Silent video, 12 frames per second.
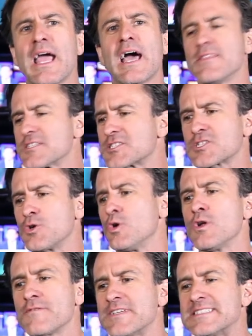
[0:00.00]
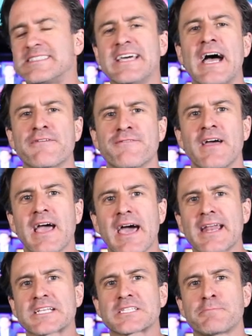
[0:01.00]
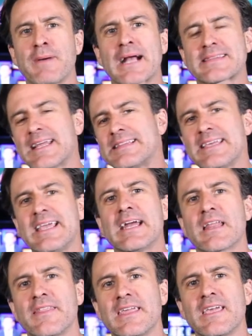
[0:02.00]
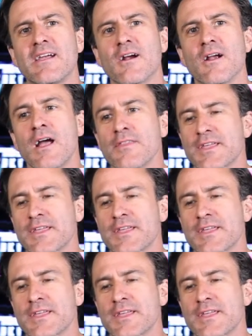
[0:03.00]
and the school of the deaf and expect that at the end of the year,